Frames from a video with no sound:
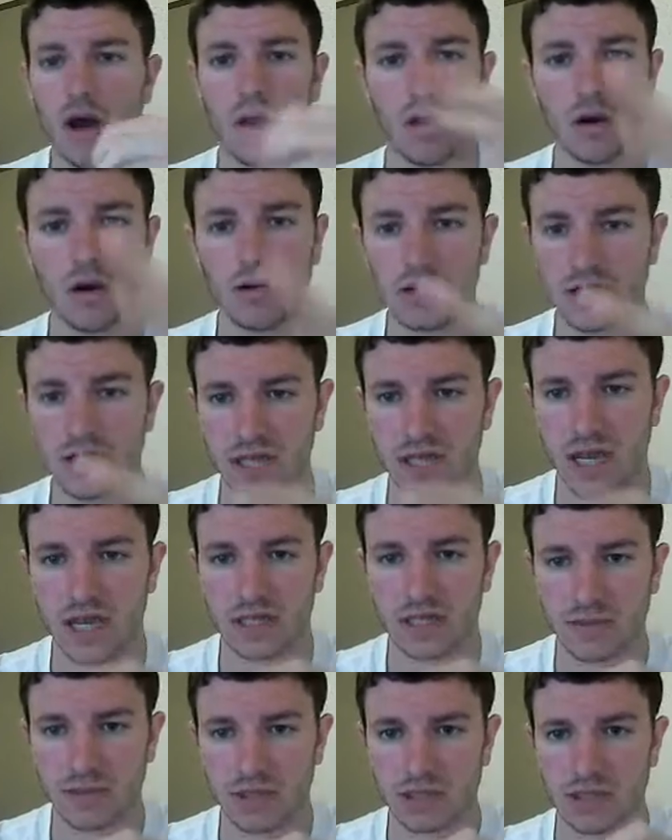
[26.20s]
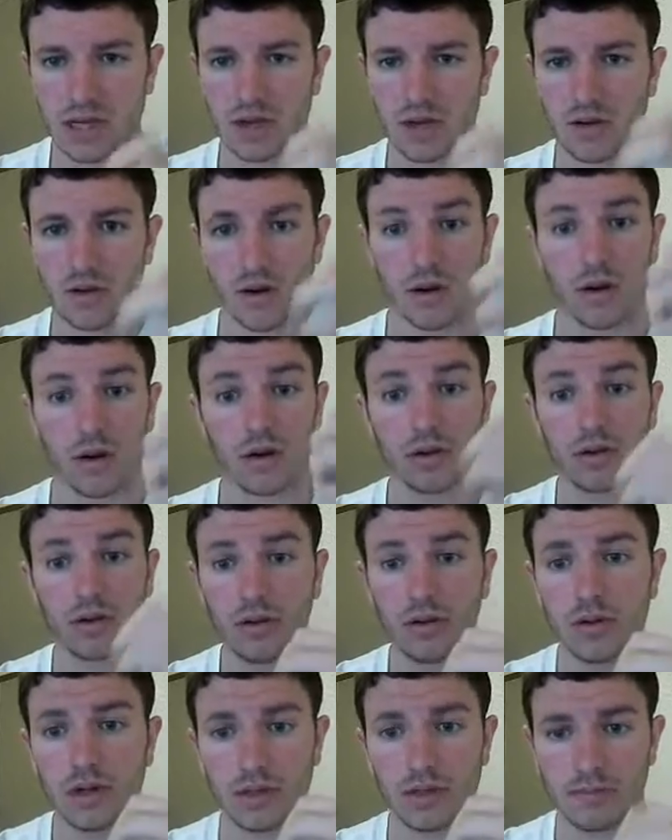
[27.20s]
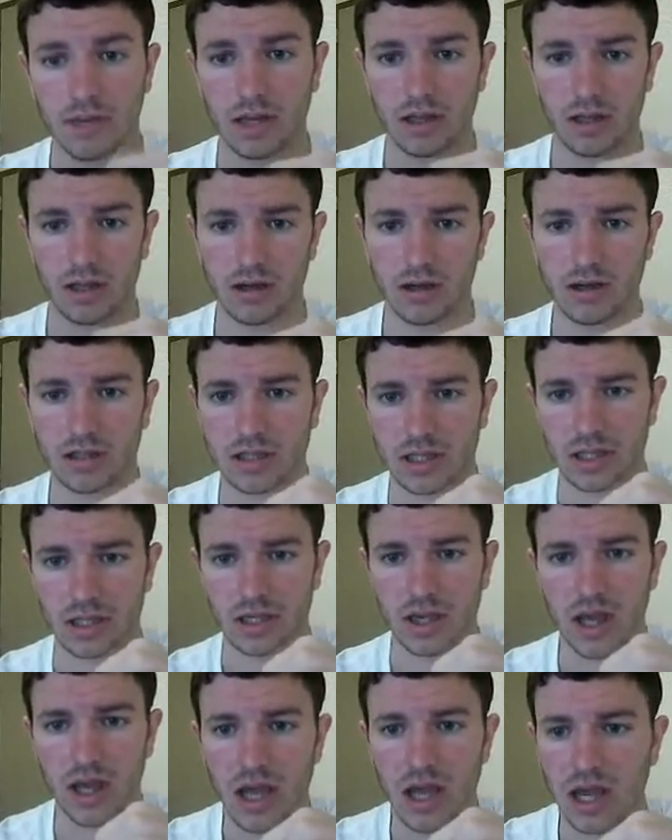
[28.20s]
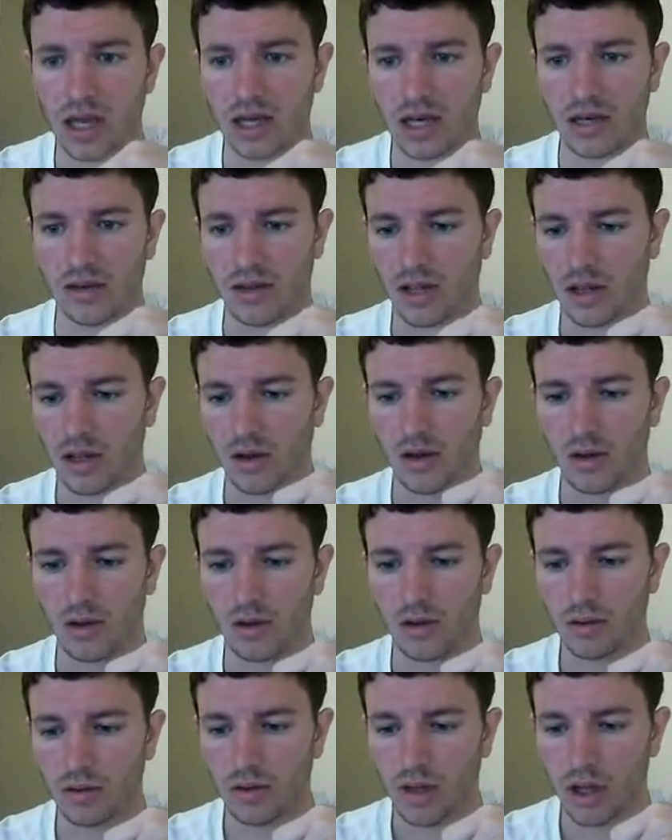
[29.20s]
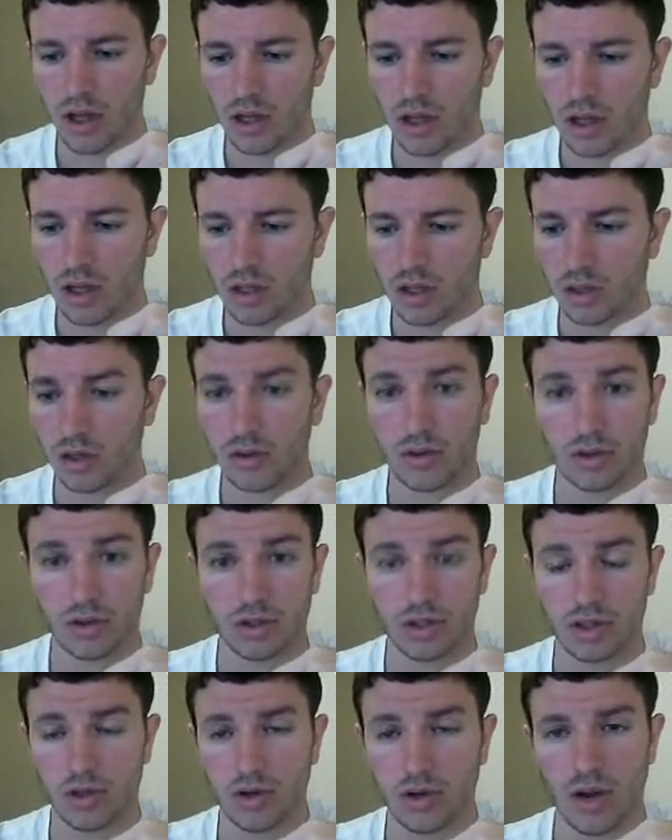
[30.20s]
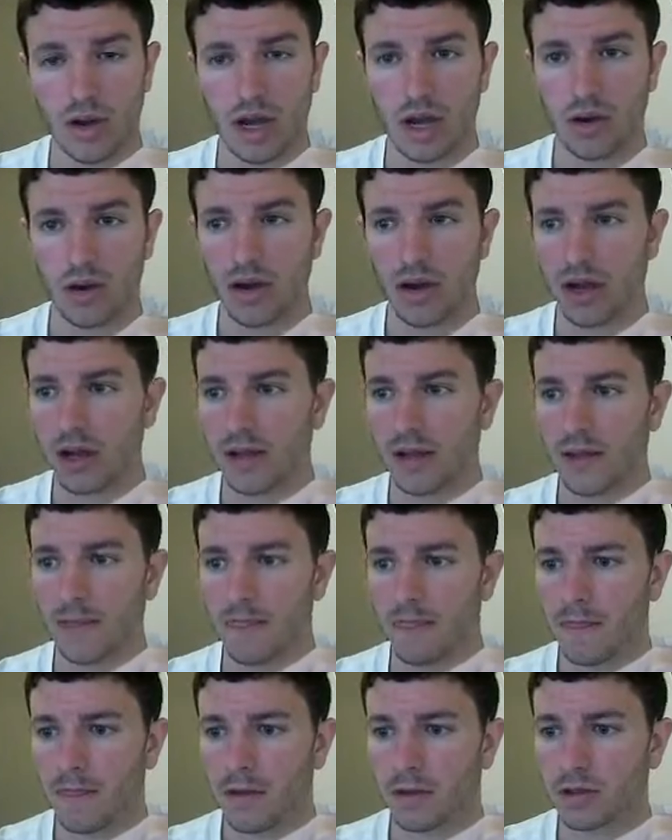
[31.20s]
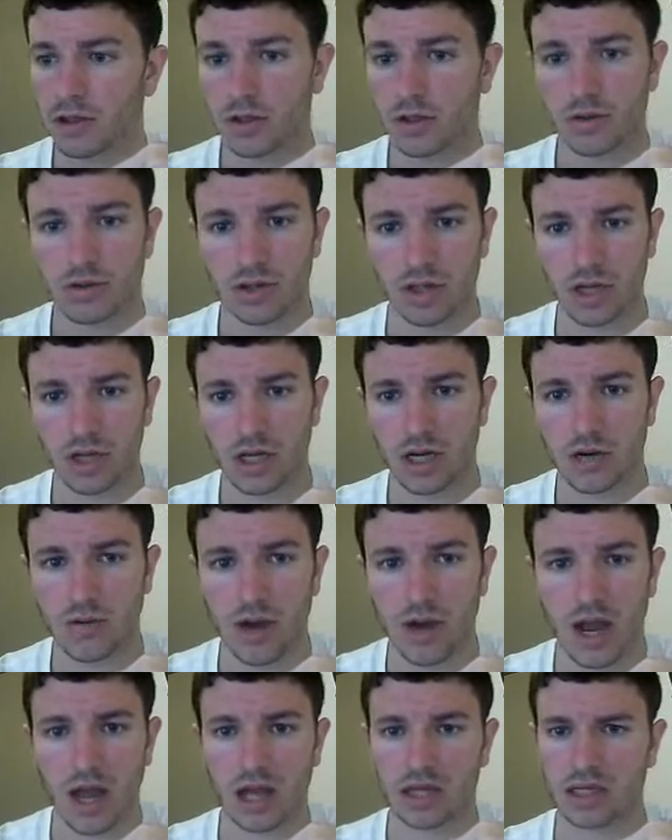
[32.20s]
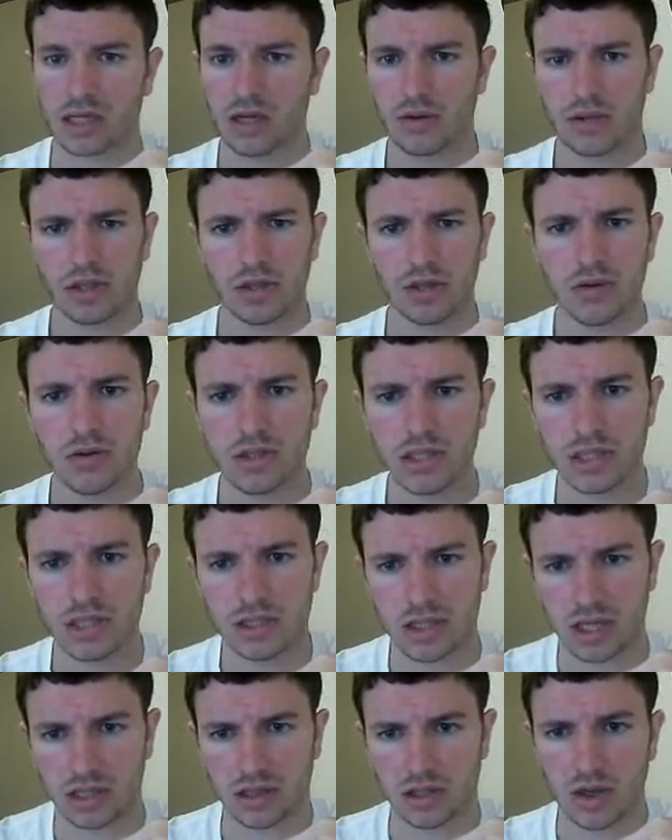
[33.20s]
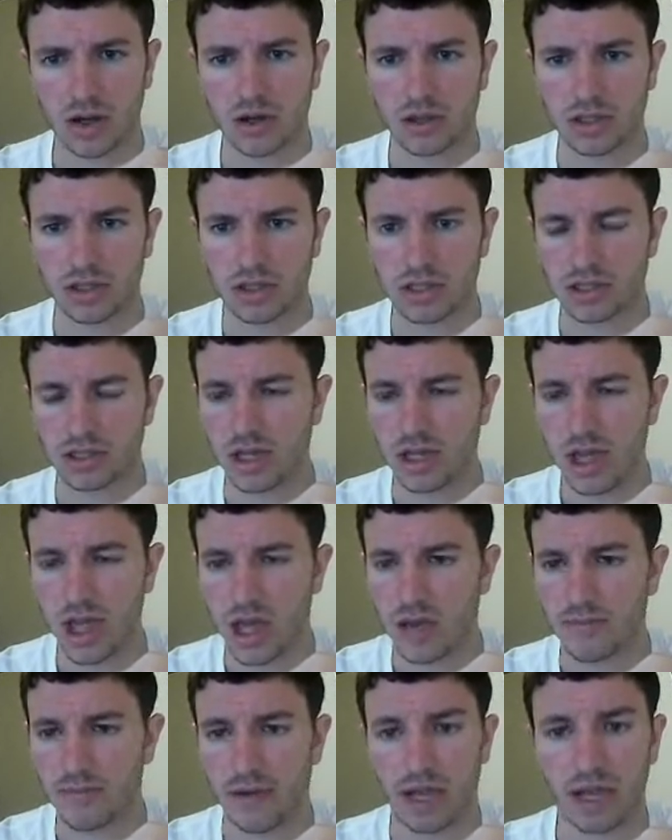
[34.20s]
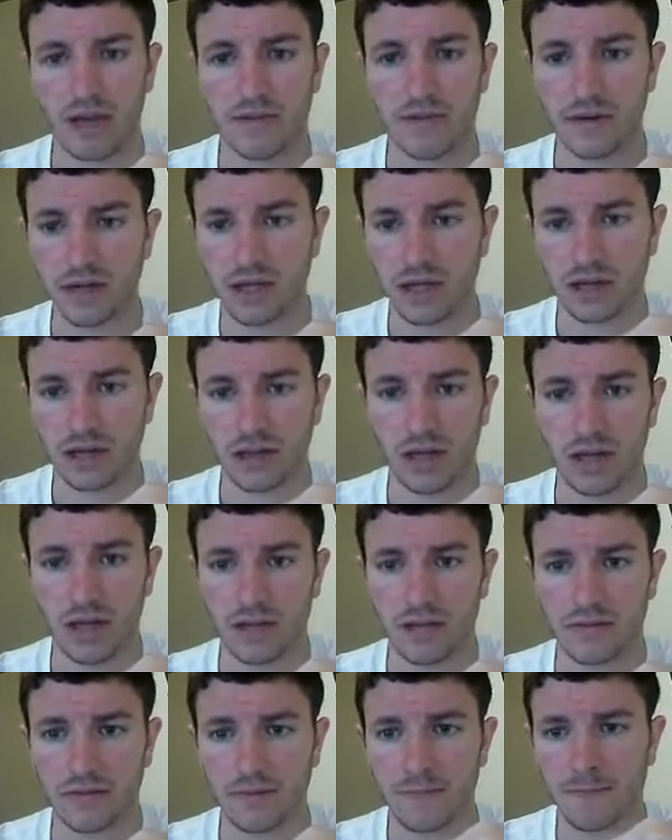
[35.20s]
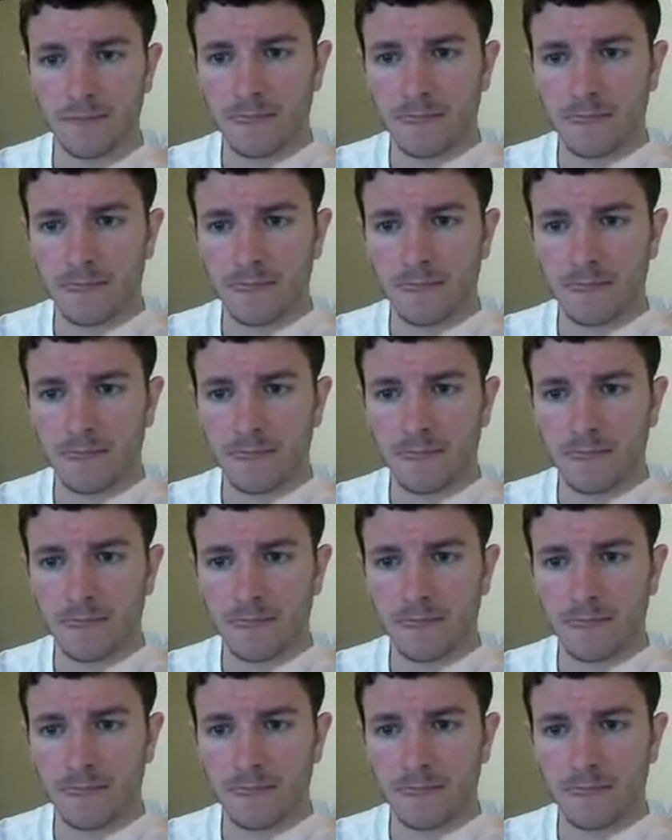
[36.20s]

All these aspects now are included in my literacy, and they all go to show how I socially interact, how I use these technologies in my everyday life,